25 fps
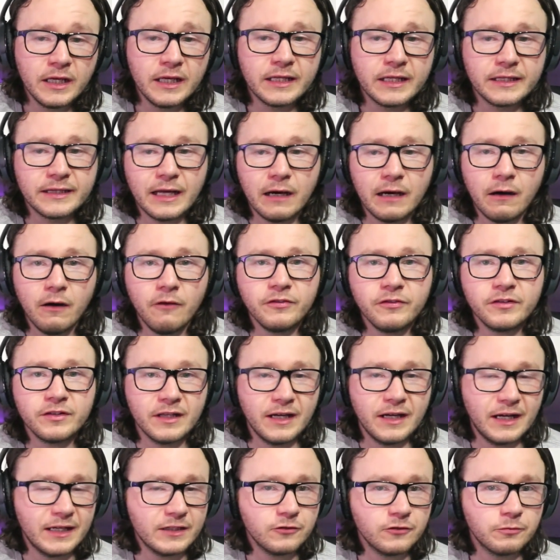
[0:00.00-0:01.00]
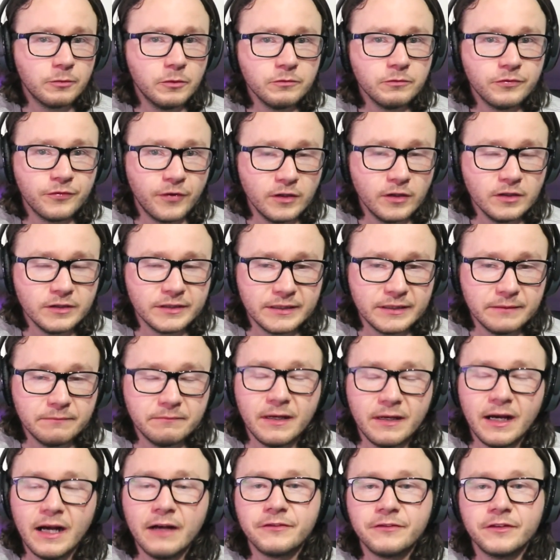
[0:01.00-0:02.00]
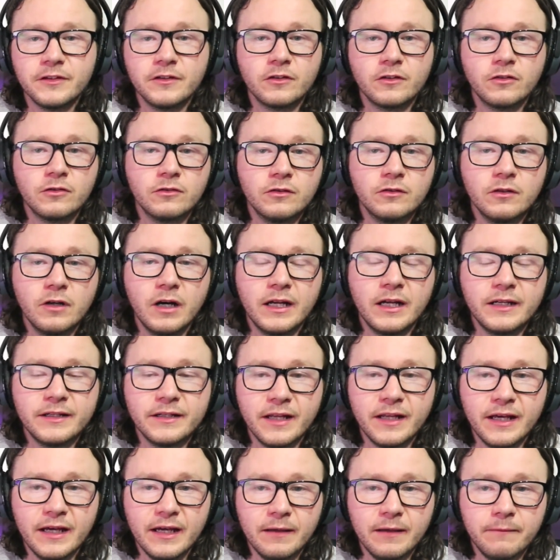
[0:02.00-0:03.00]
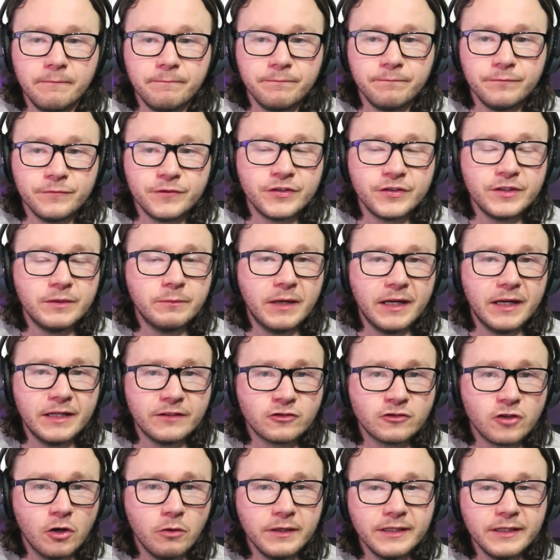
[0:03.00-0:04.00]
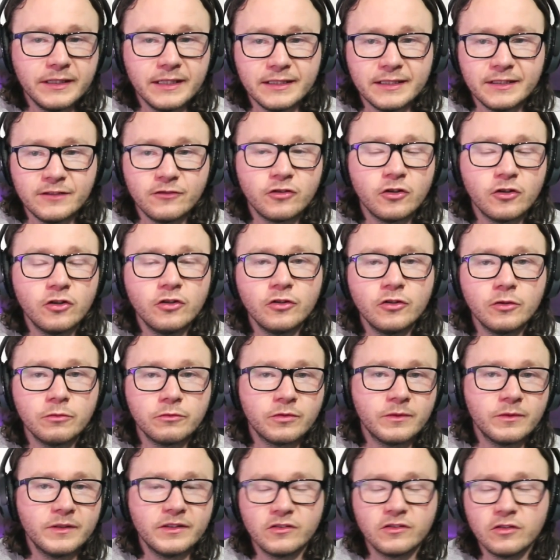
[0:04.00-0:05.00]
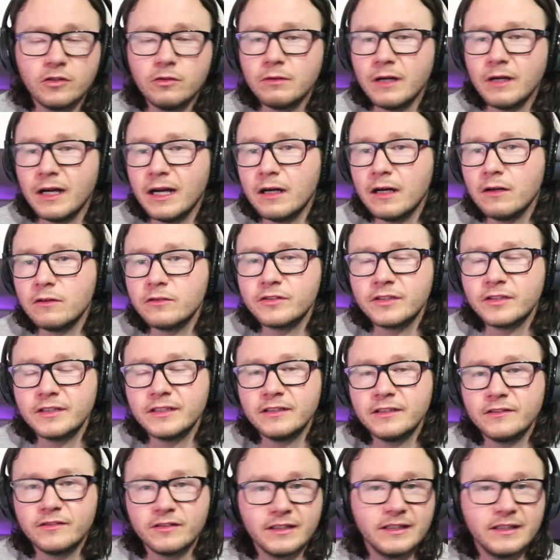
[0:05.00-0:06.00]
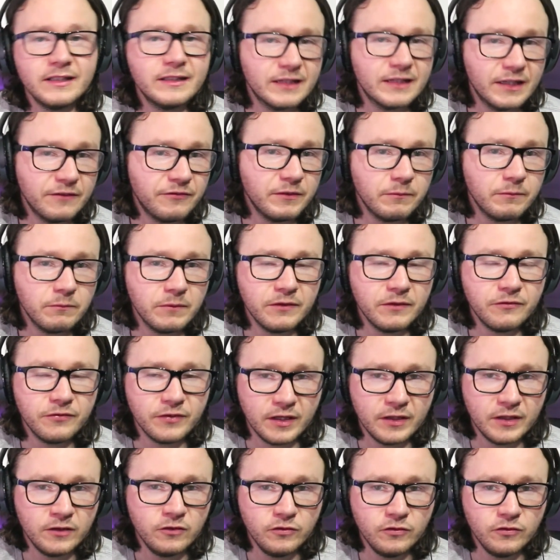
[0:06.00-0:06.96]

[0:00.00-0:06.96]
Now, obviously, Hannah's mum's followed him after the court and seen where he's going, and he's turned up to his new house and he's living with a new